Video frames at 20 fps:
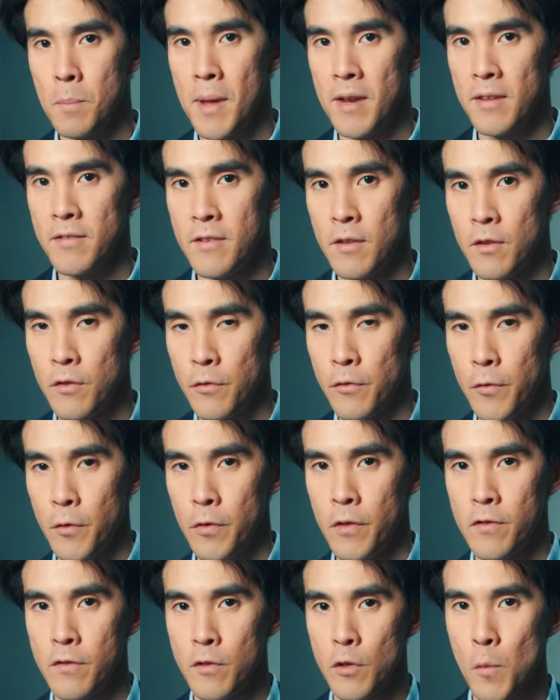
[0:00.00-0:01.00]
medicines for
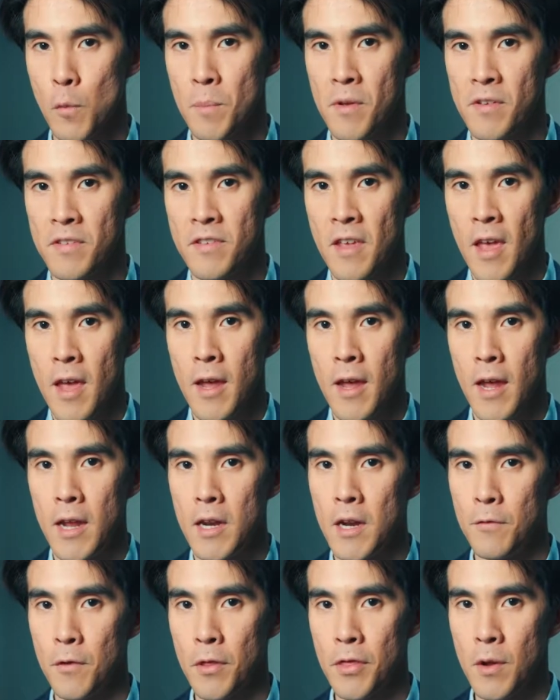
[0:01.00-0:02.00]
this lupus,
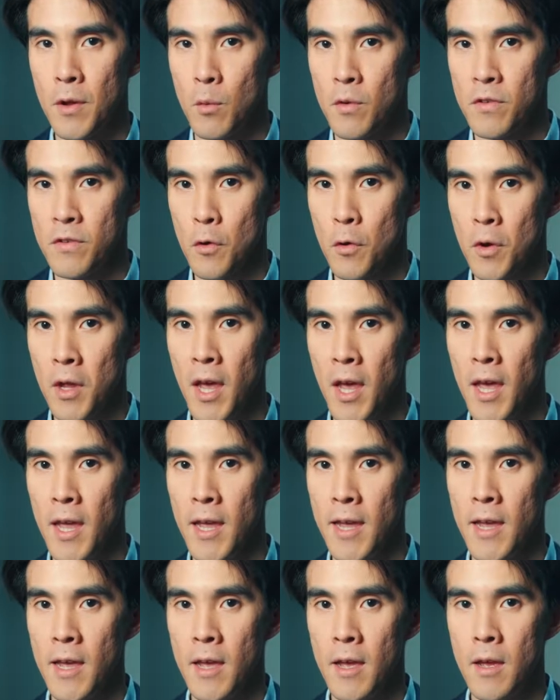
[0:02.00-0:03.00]
and everything was
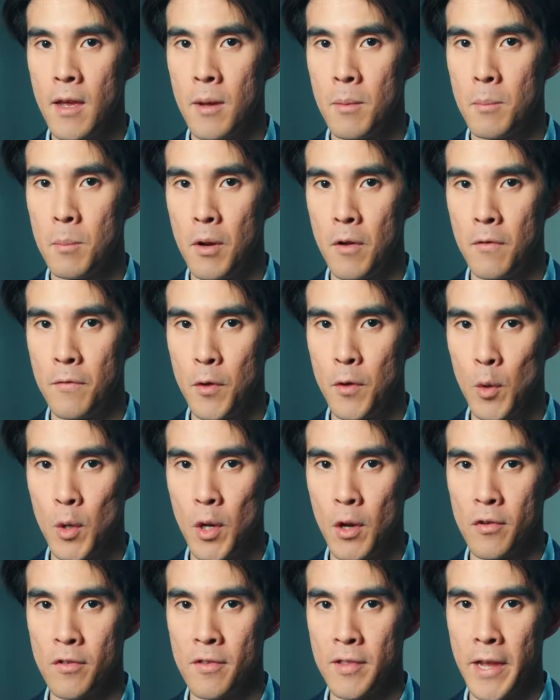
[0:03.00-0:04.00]
okay. But a few
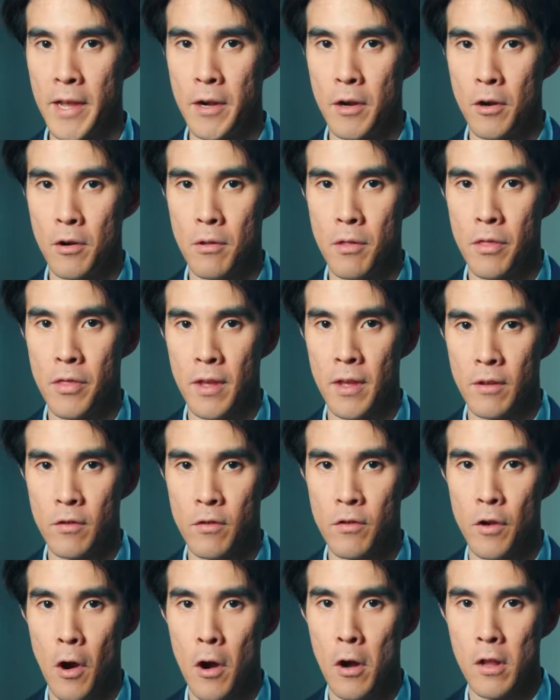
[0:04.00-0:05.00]
years later, things
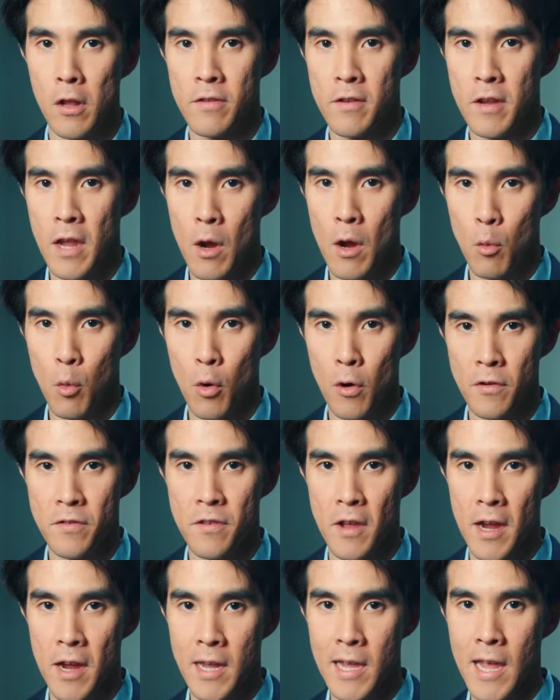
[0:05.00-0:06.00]
started to get
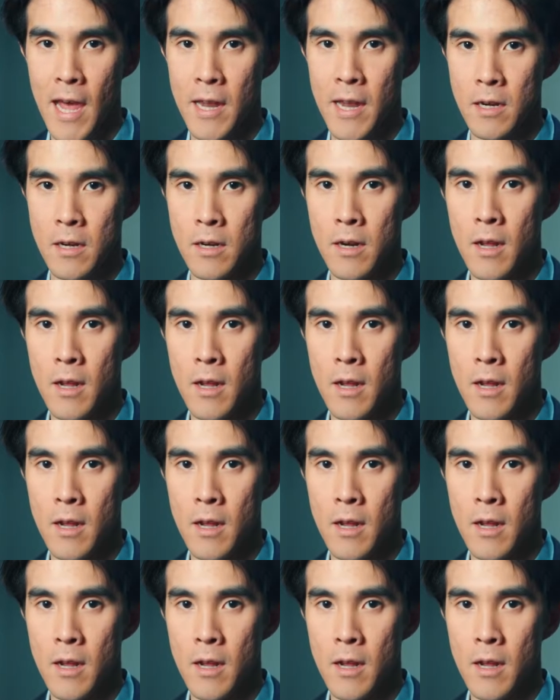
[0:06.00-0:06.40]
worse again.